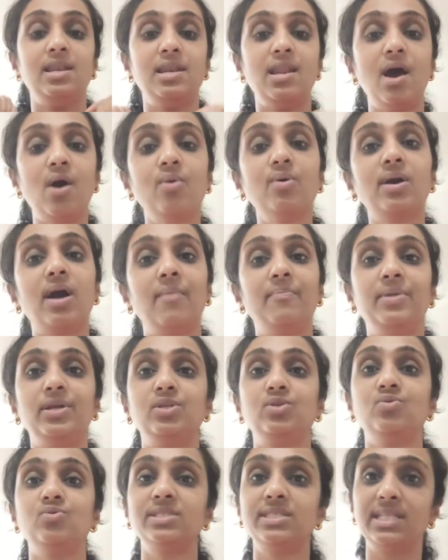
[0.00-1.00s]
now
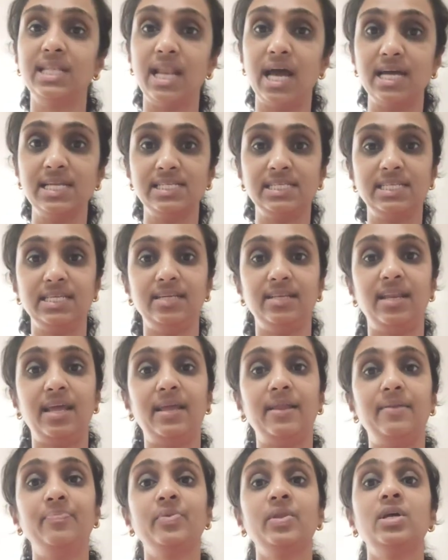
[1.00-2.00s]
coming to slanting
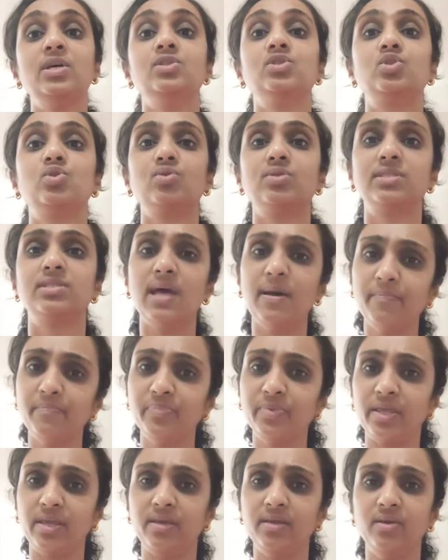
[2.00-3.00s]
line. So
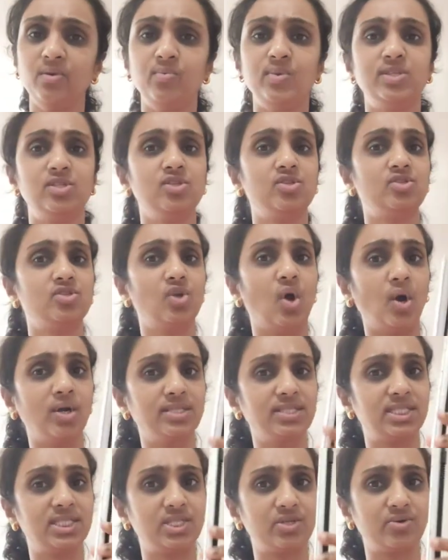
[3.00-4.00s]
something which is
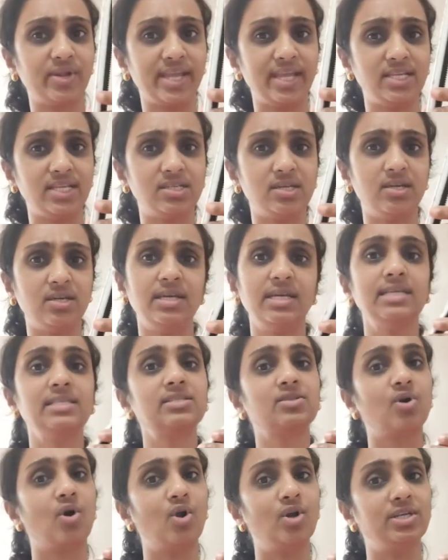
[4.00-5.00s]
not straight
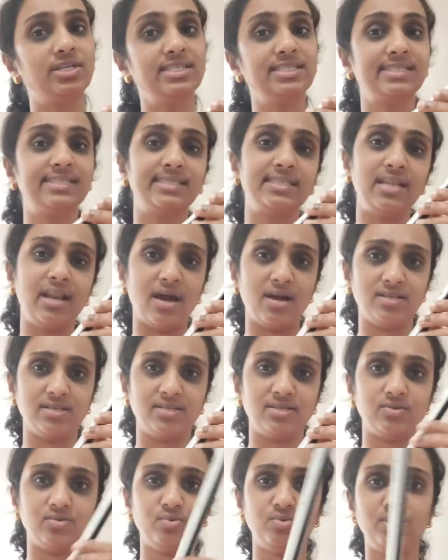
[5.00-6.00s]
is called a
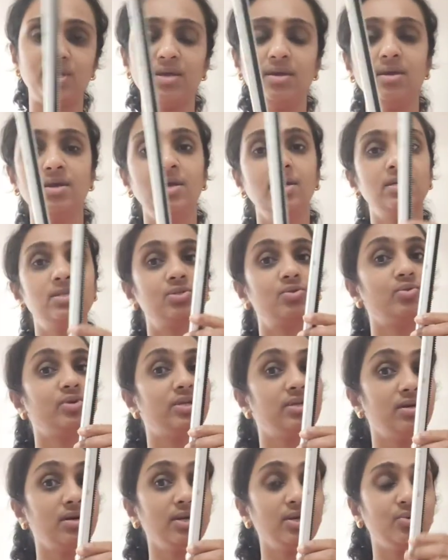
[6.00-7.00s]
slant. Okay, so
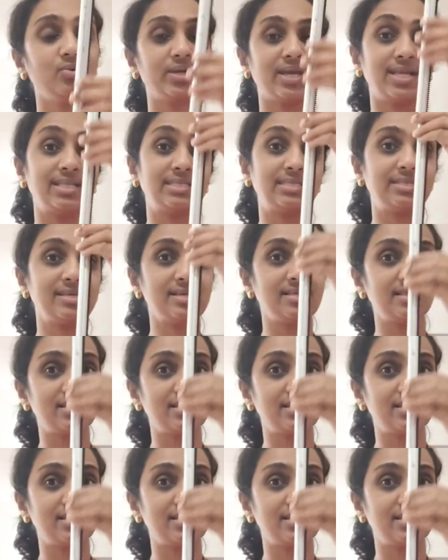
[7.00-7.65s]
here you can see